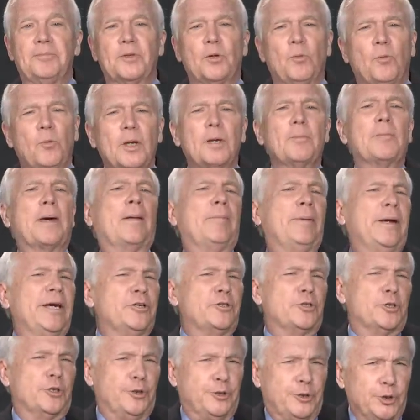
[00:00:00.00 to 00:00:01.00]
one of my
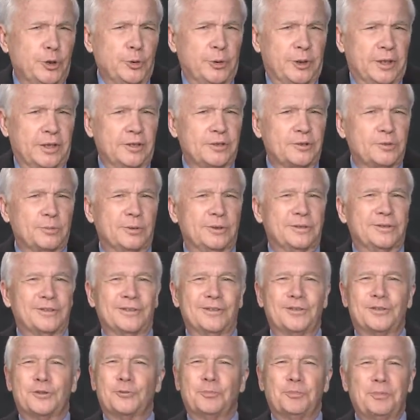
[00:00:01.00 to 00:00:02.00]
major duties was
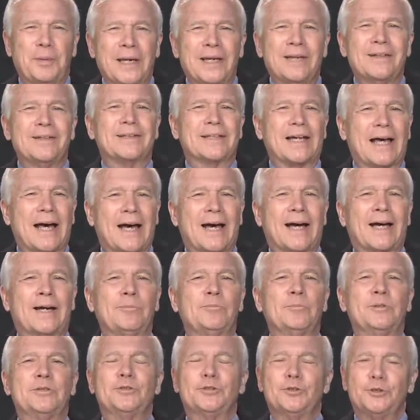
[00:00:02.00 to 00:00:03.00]
to spend
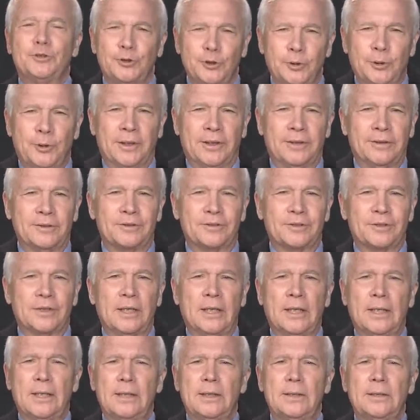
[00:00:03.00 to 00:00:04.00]
time with students,
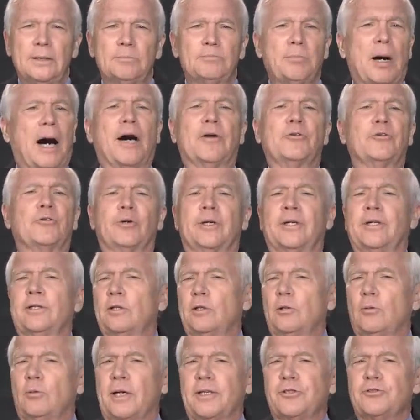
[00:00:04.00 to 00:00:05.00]
pondering the
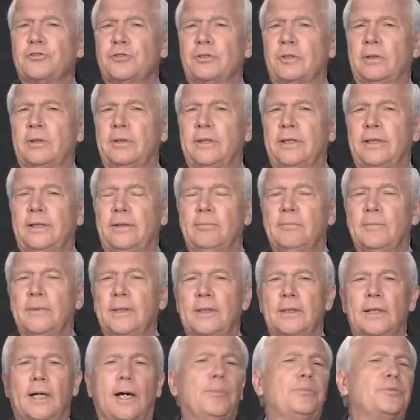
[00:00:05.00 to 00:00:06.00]
question that
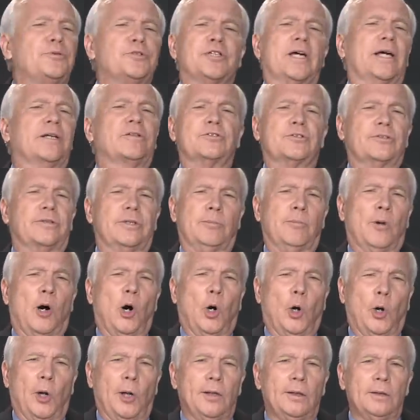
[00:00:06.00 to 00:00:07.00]
obsessed them
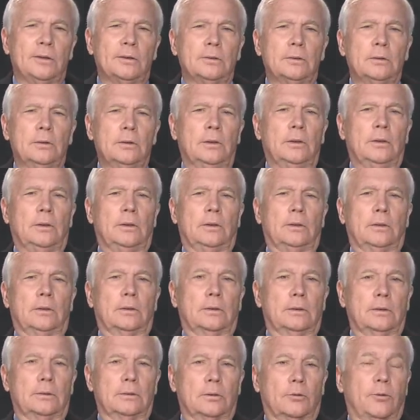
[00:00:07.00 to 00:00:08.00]
all.
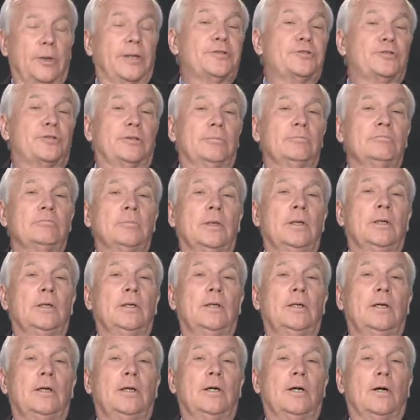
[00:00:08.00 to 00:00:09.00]
Question,
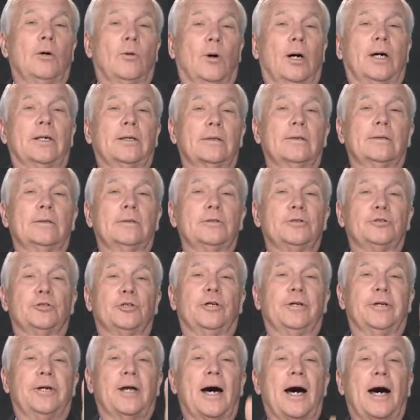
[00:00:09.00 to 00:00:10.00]
what
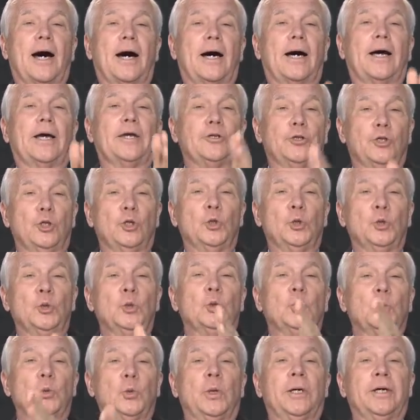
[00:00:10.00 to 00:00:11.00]
should I do
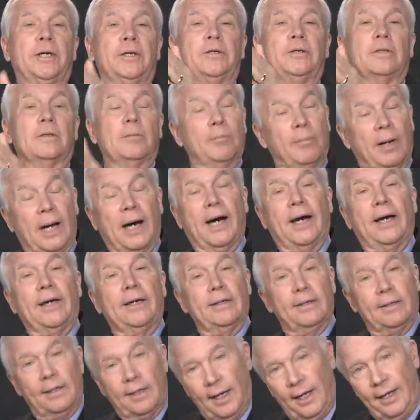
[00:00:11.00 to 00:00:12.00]
with my
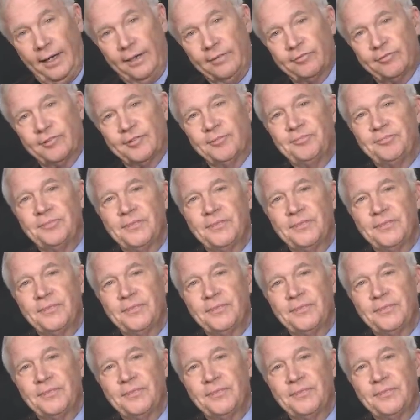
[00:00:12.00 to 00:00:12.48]
life?